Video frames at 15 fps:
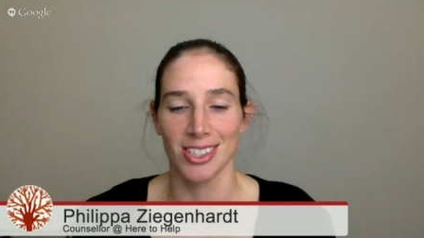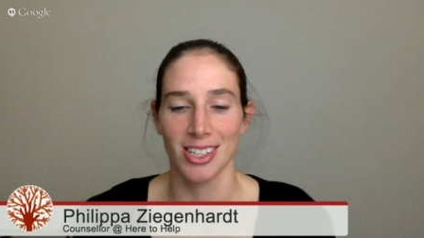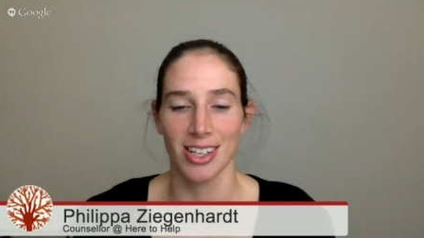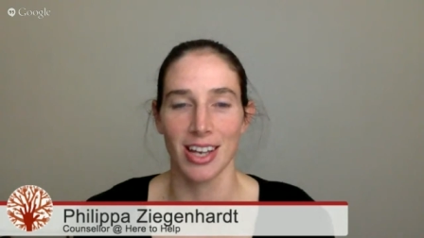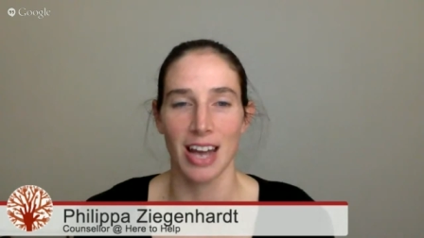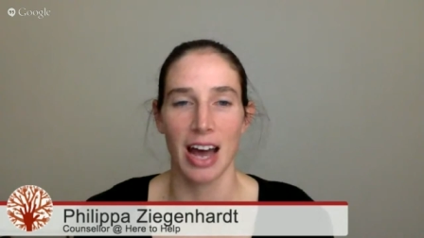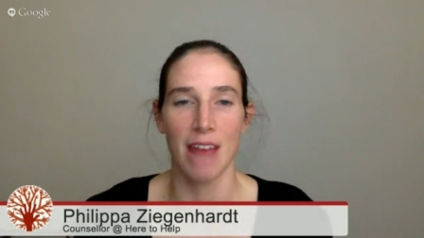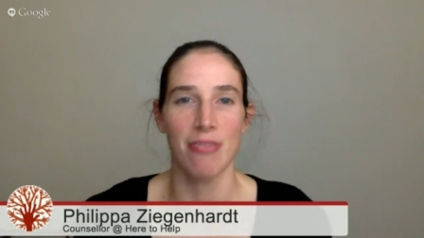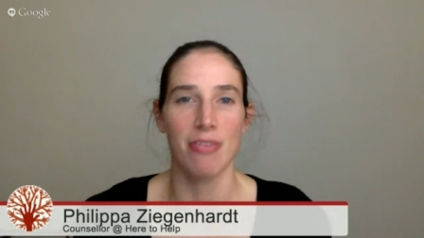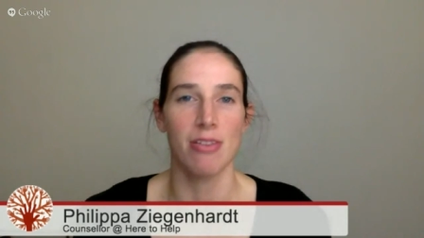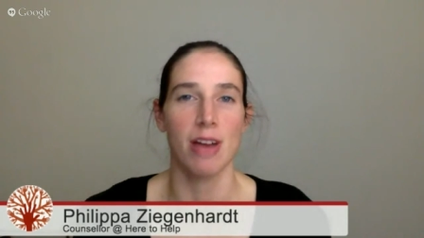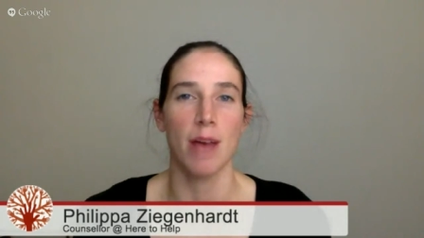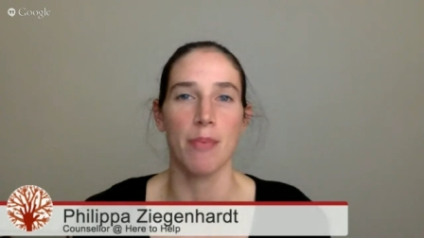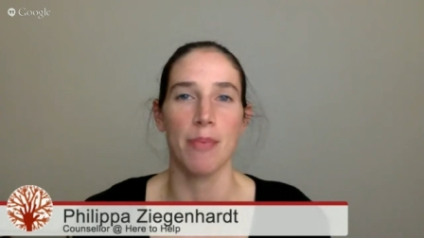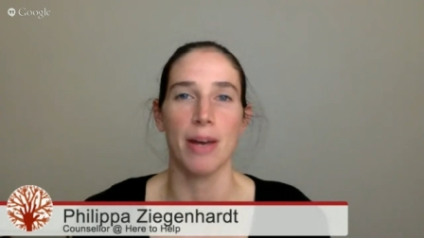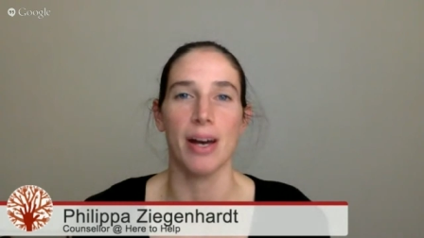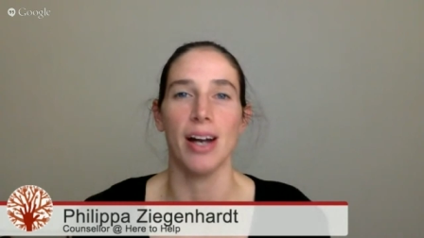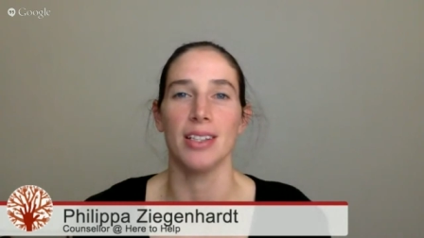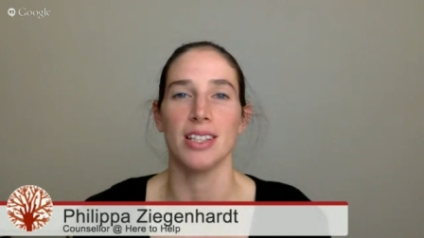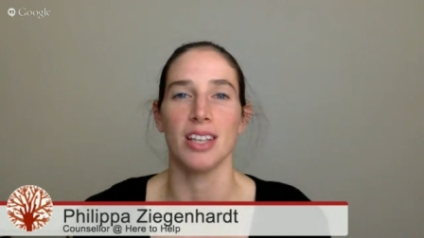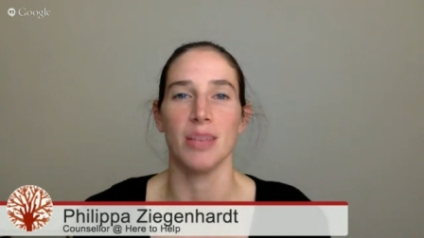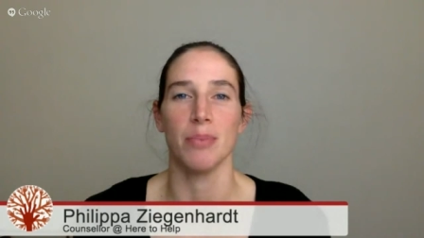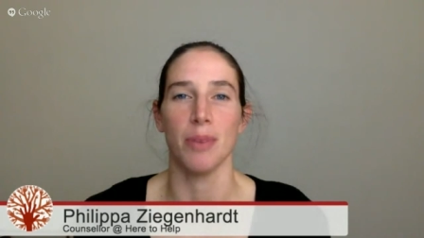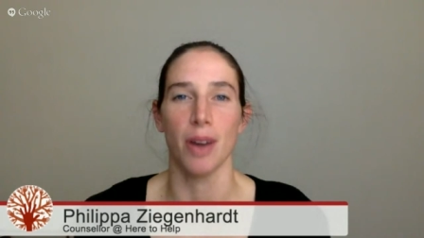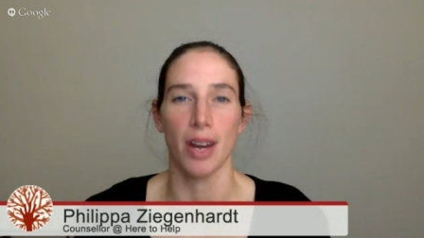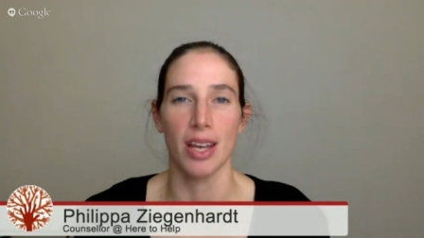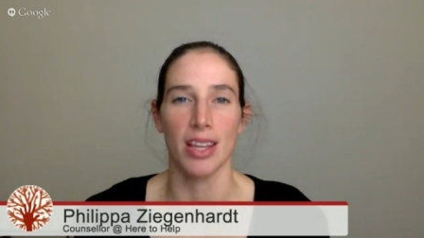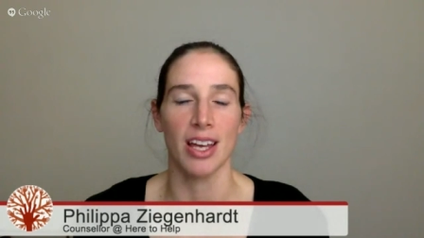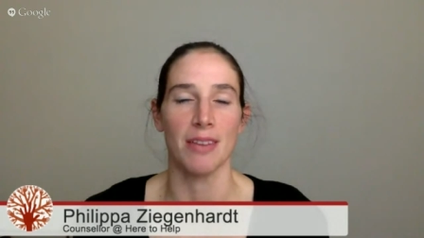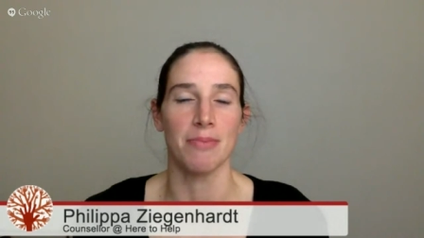to cover up parts of their
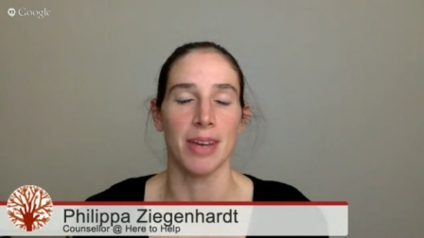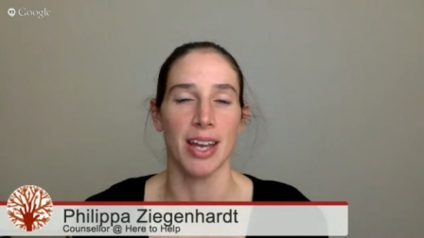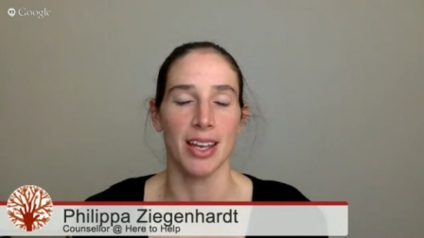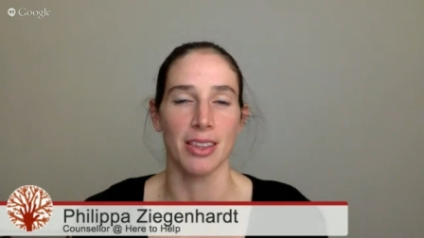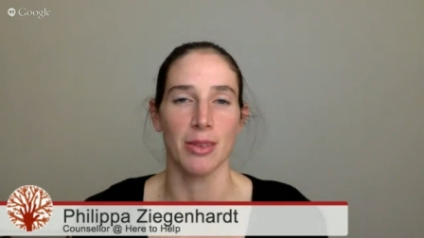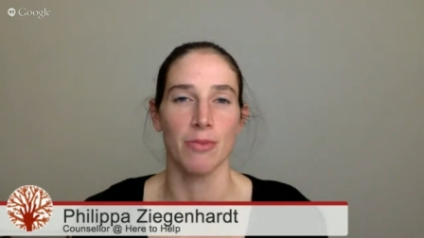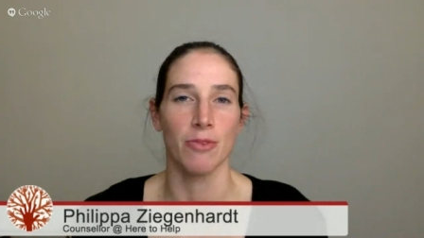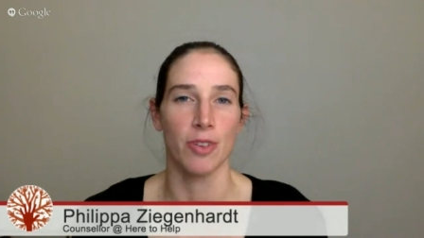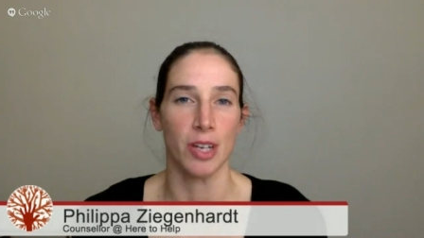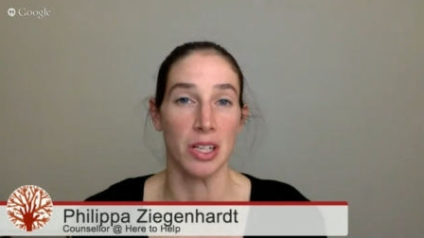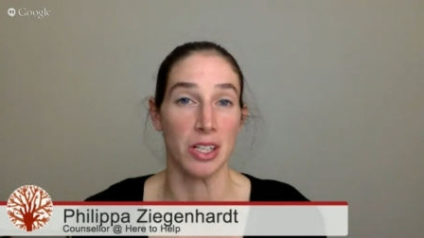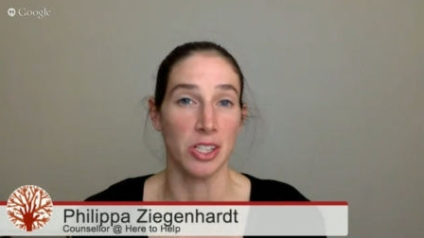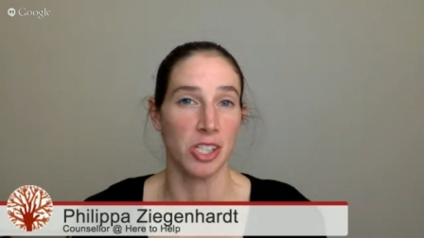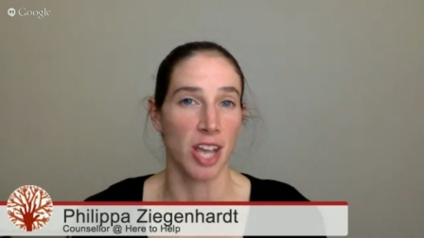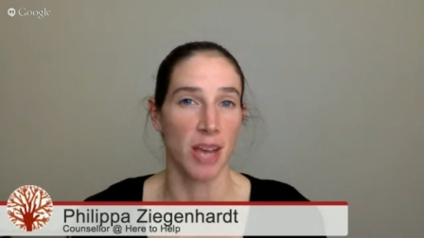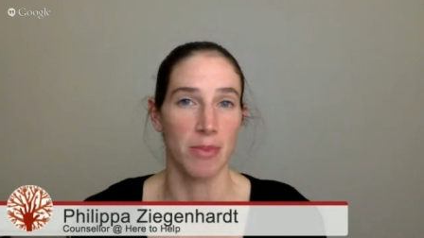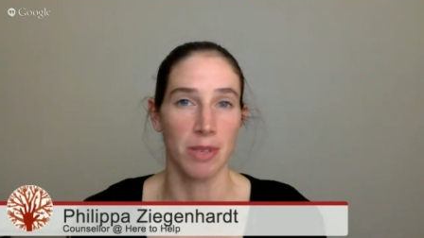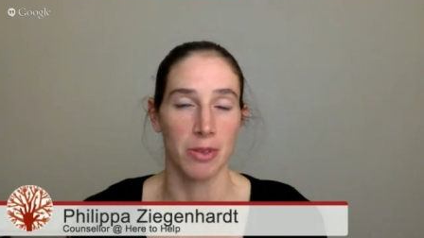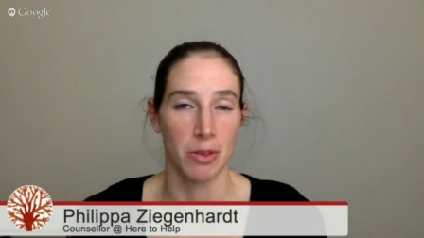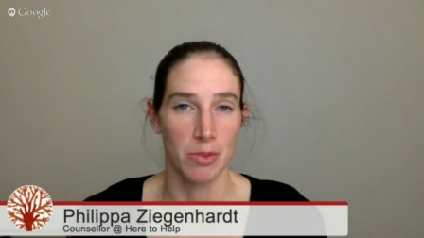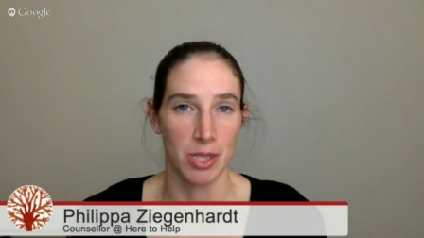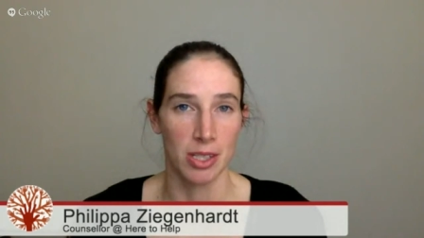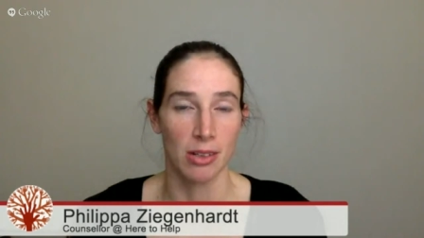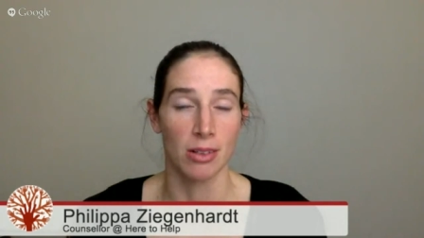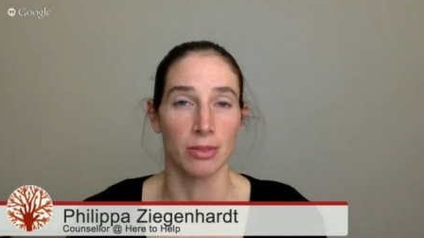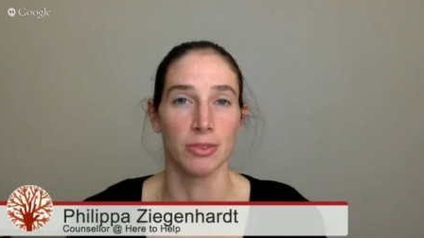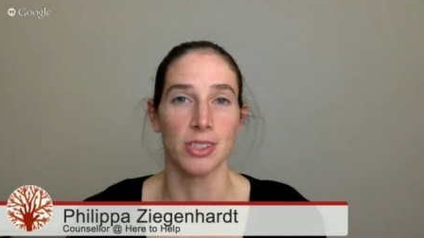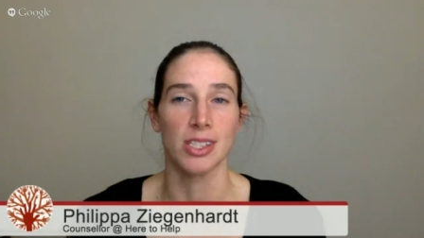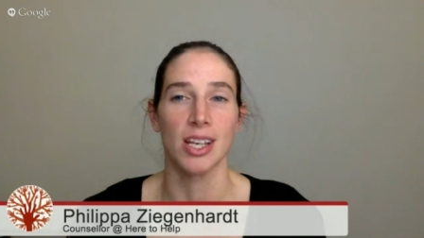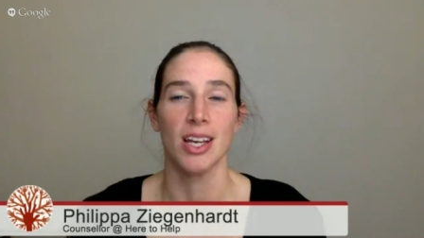body that make them feel ashamed of
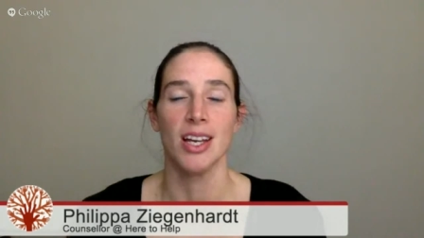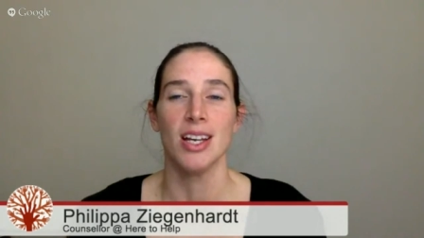themselves,